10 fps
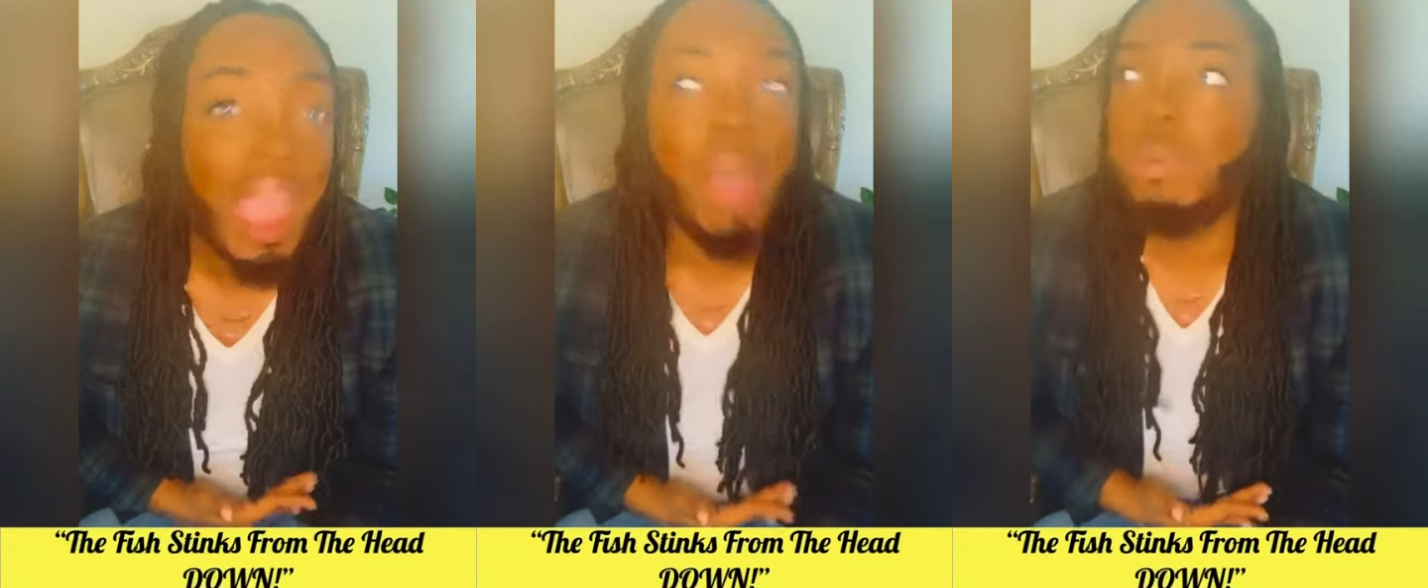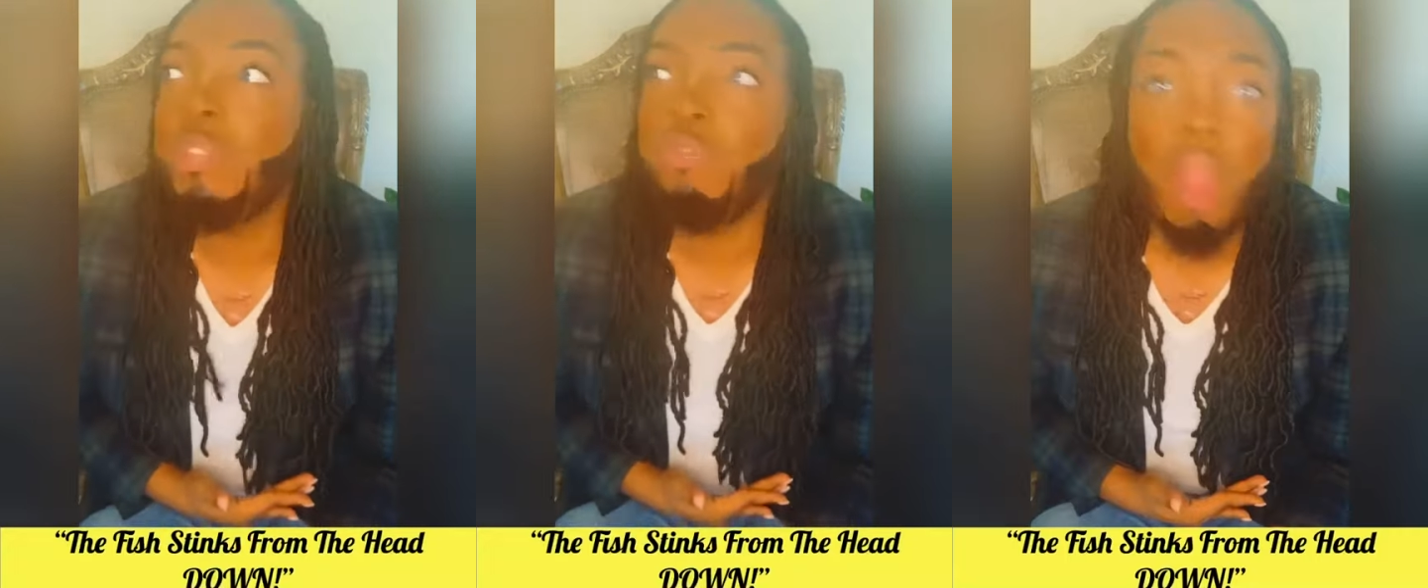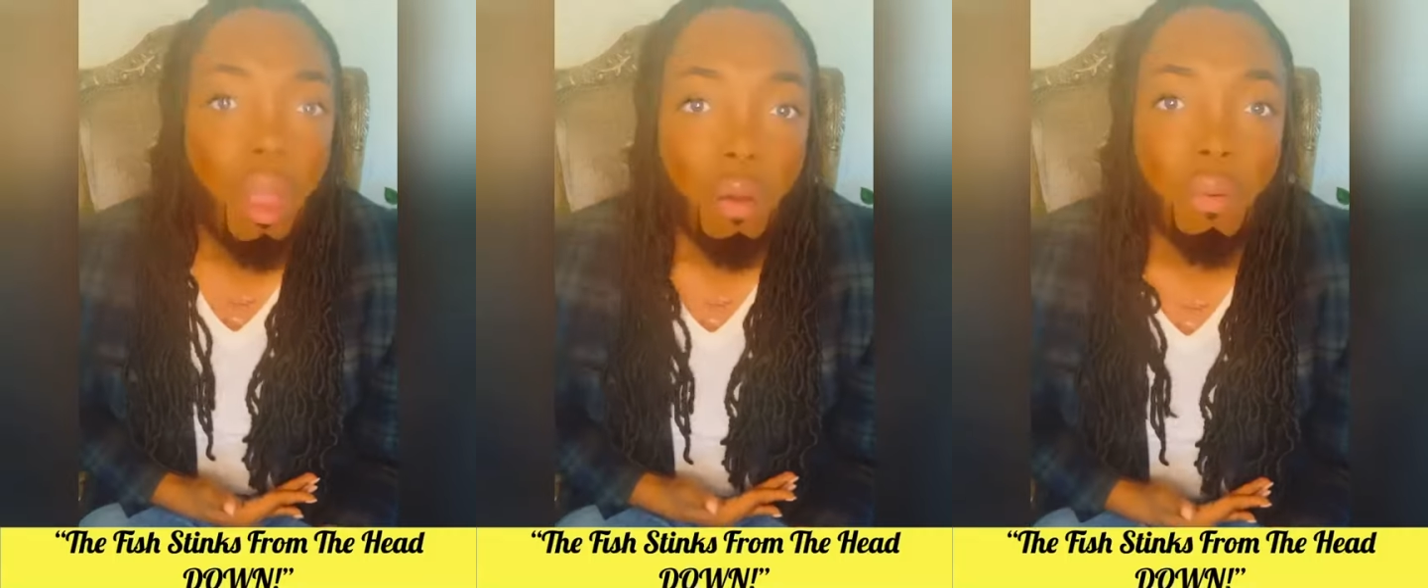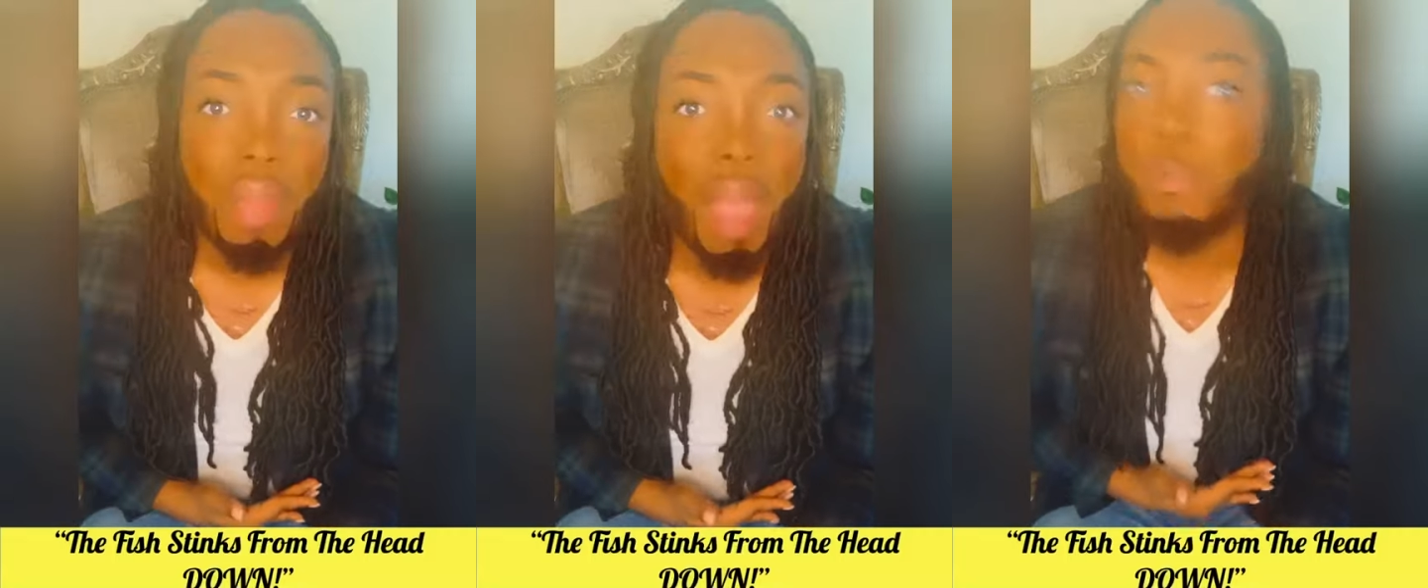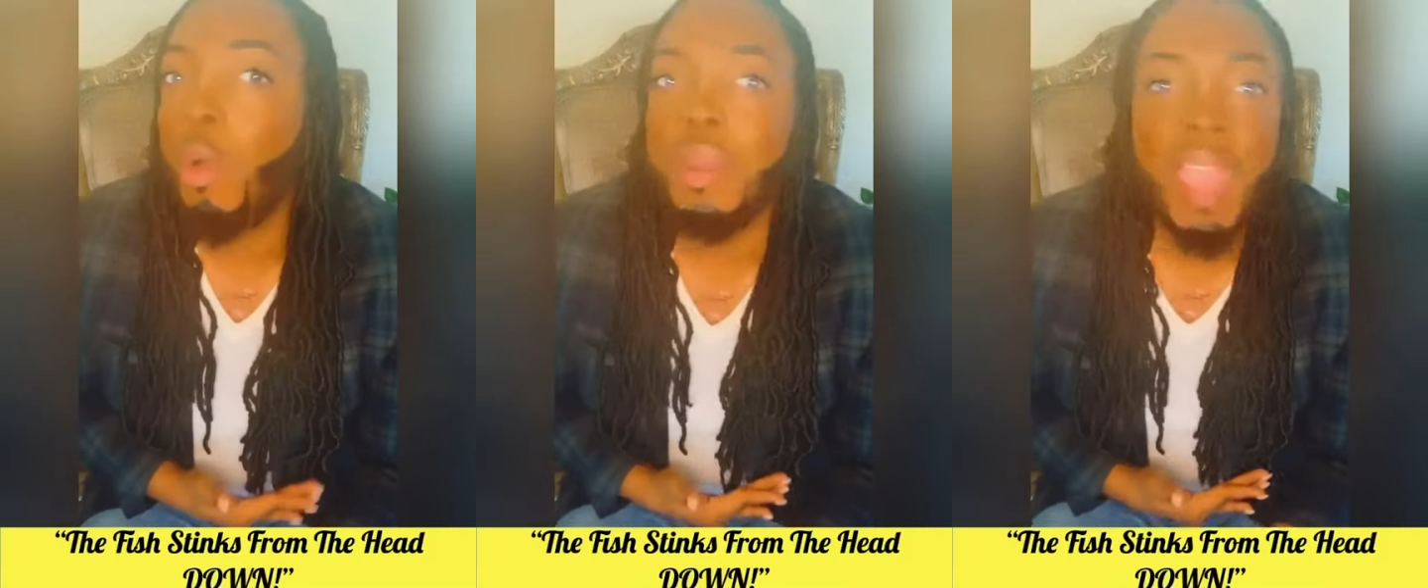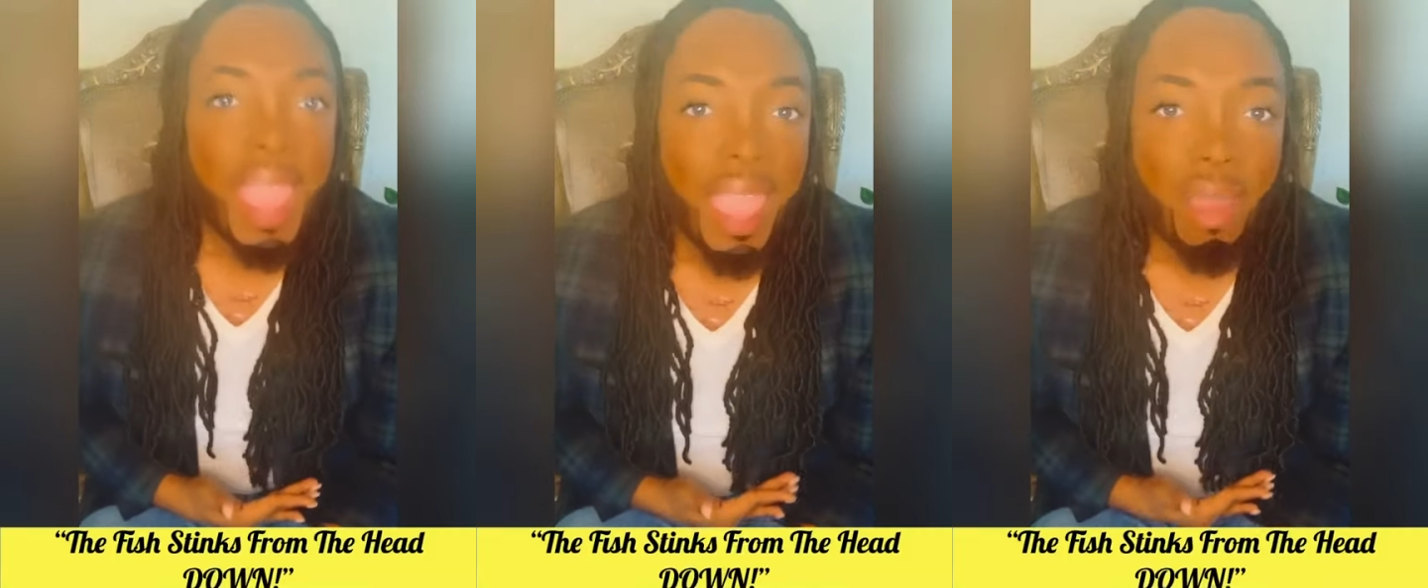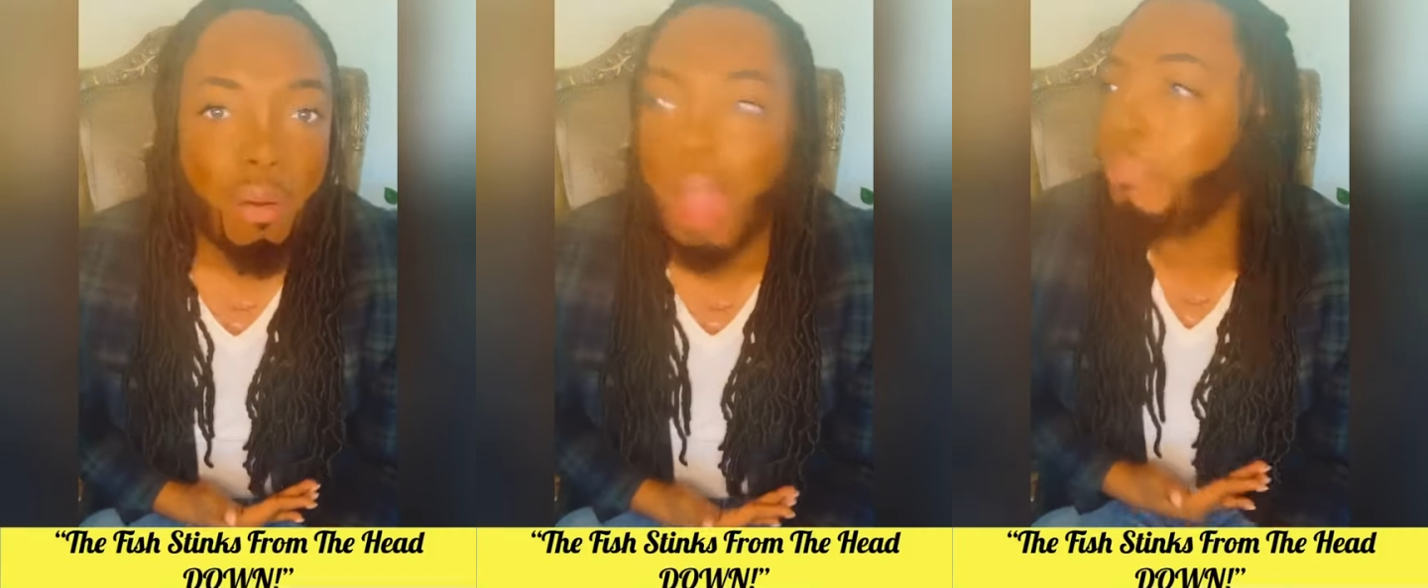I was wrong. I'm going to
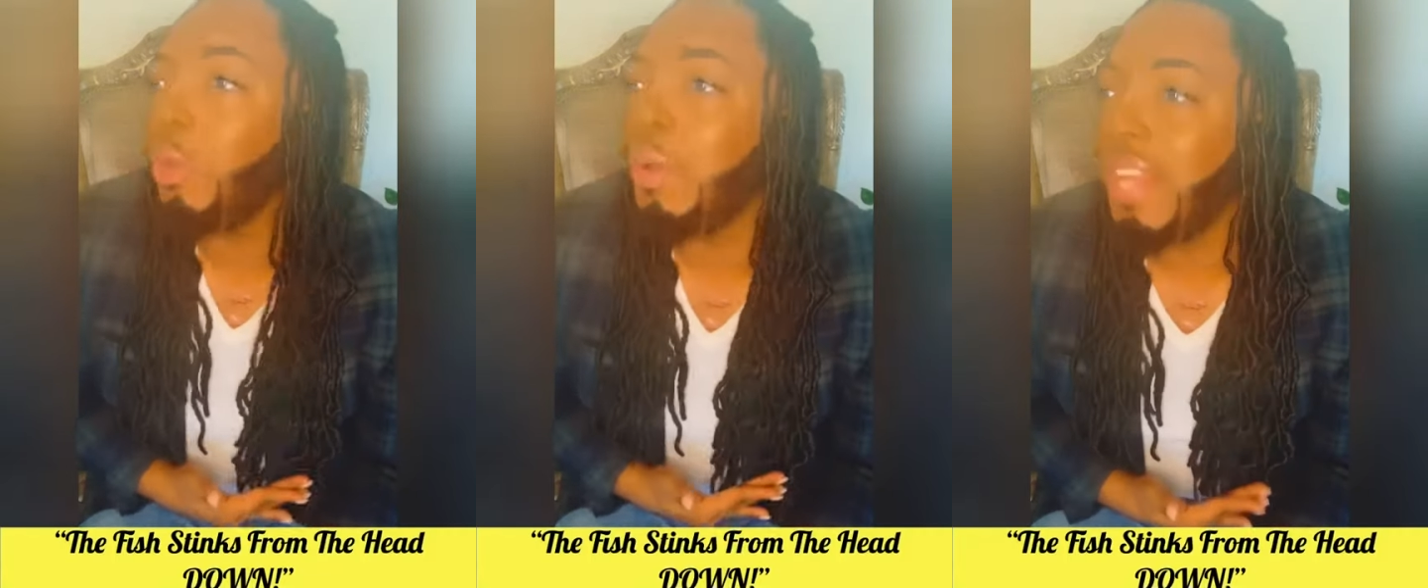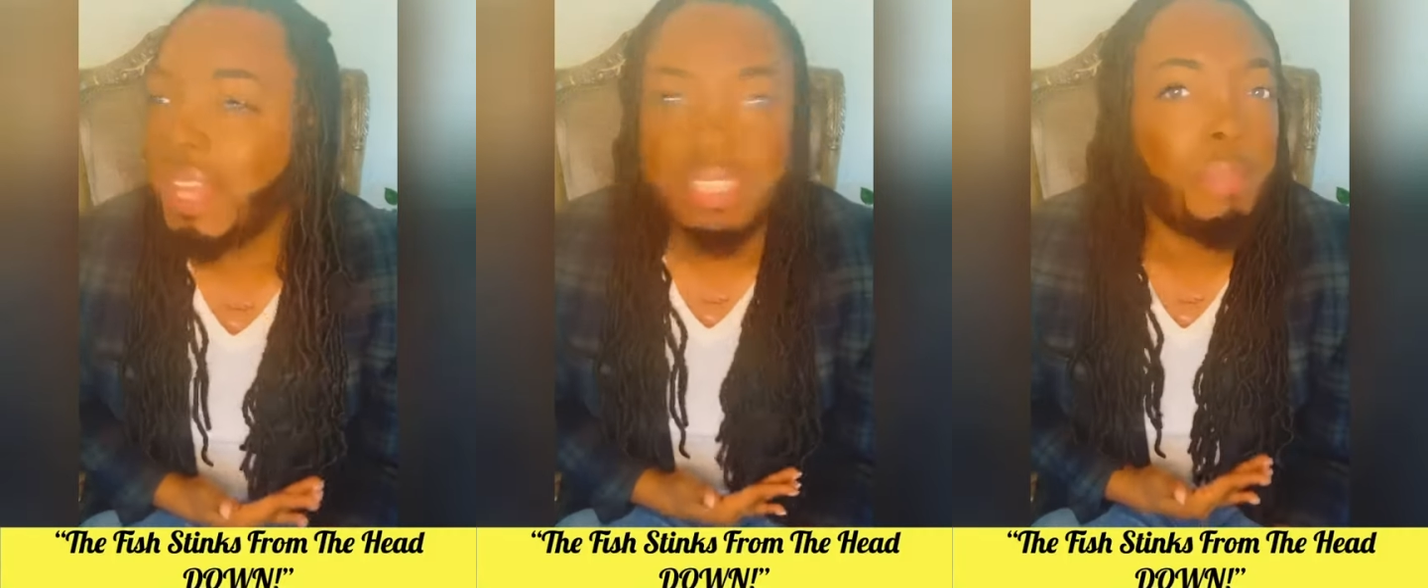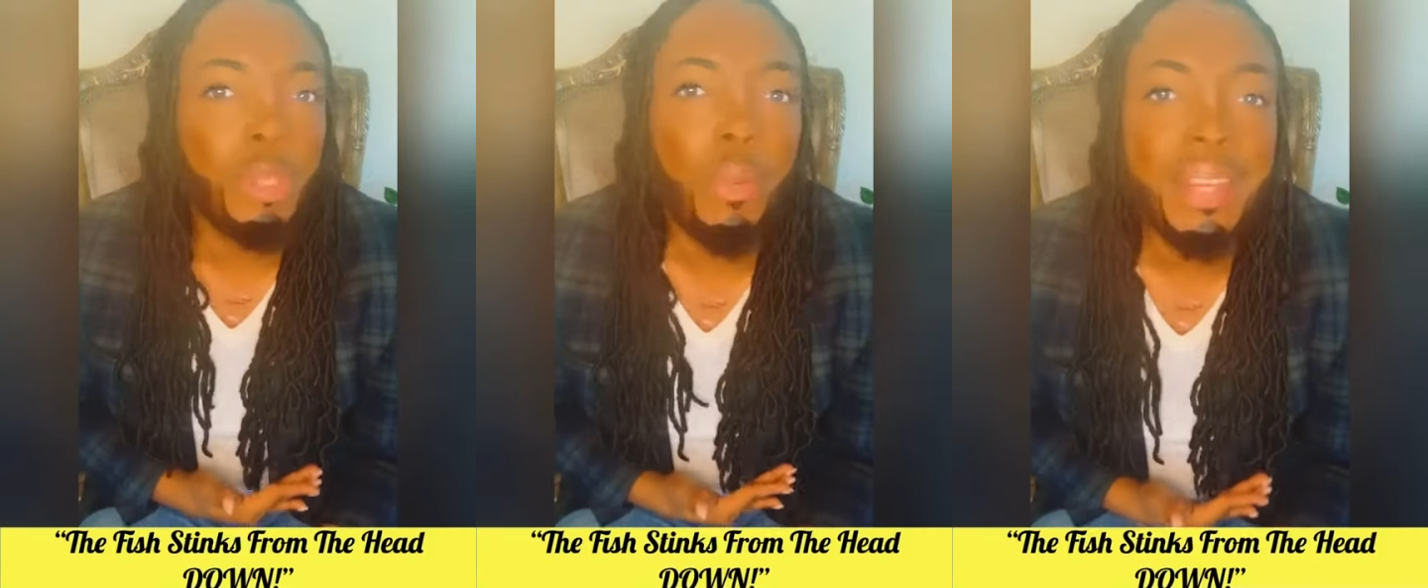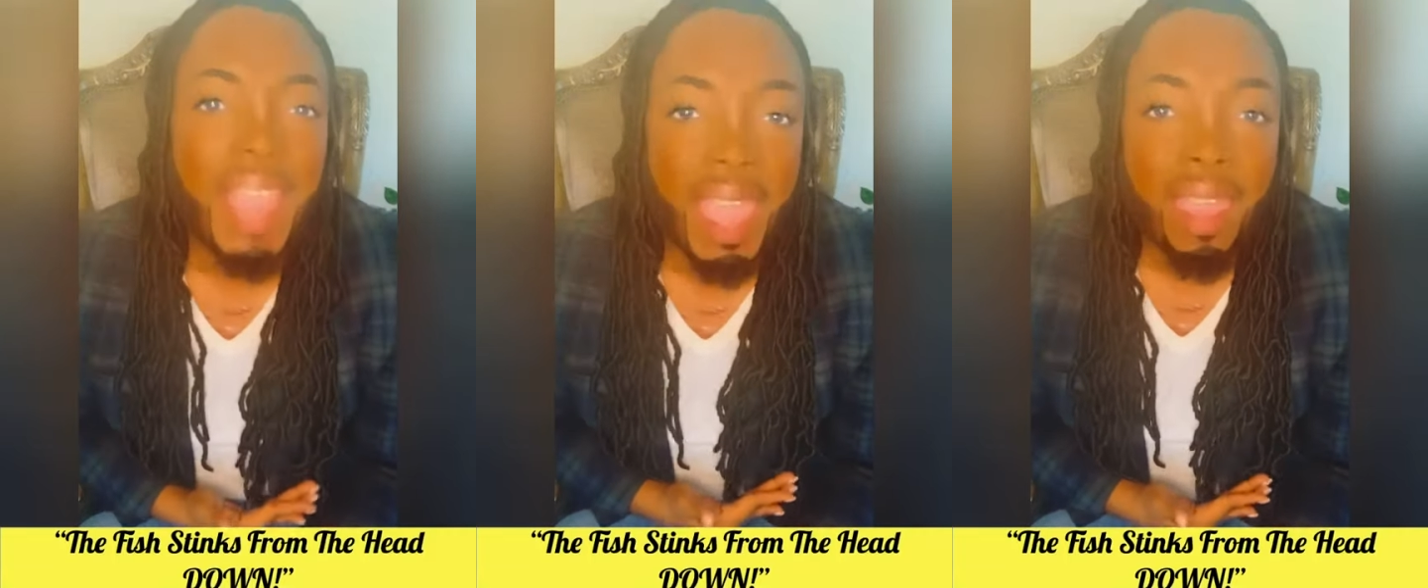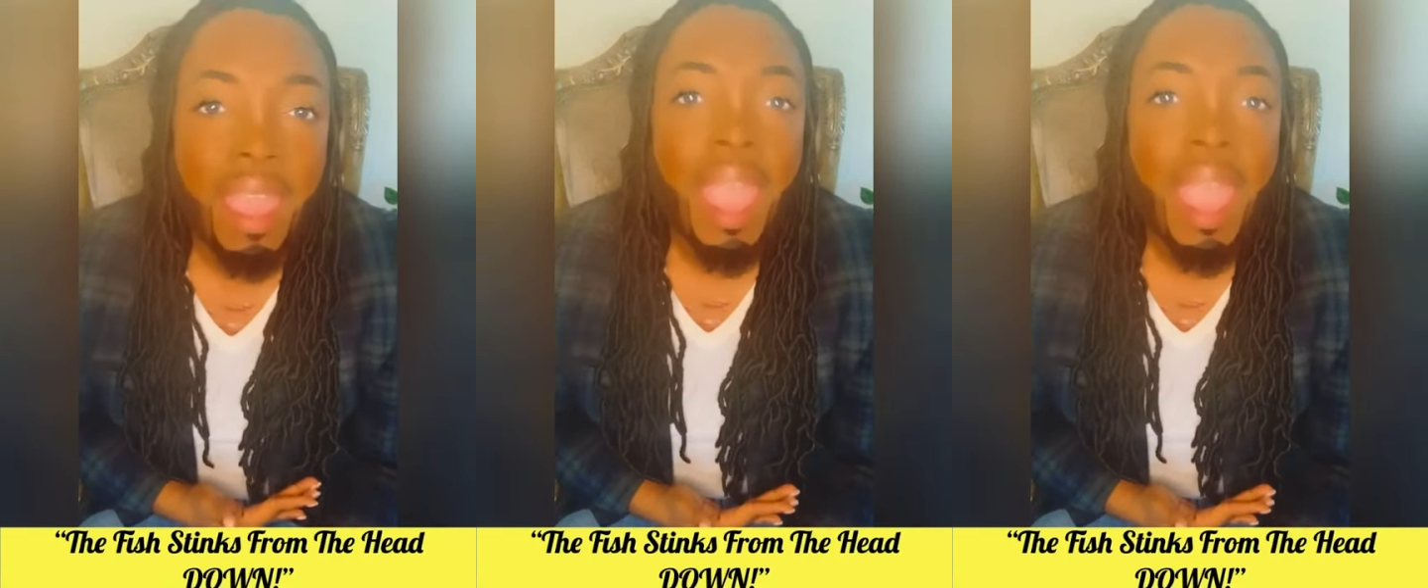hell. I'm doing this. I'm doing that.